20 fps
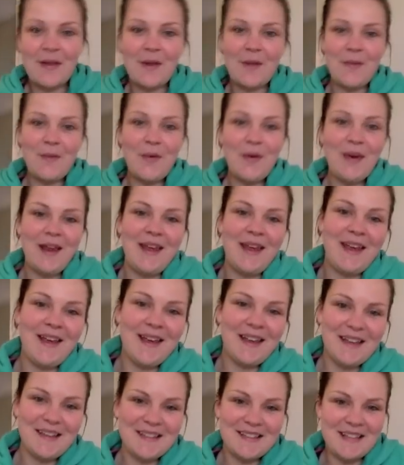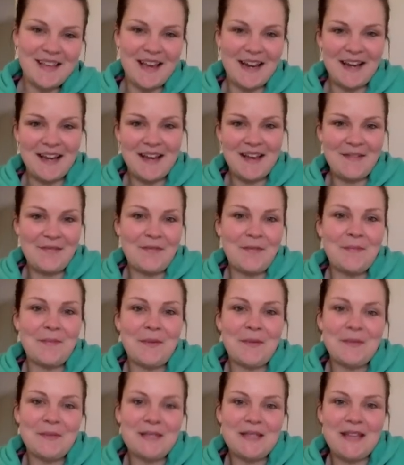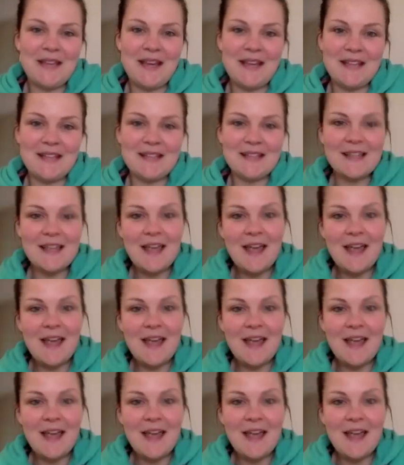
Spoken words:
Morning, it's Hannah here from Mum's Days.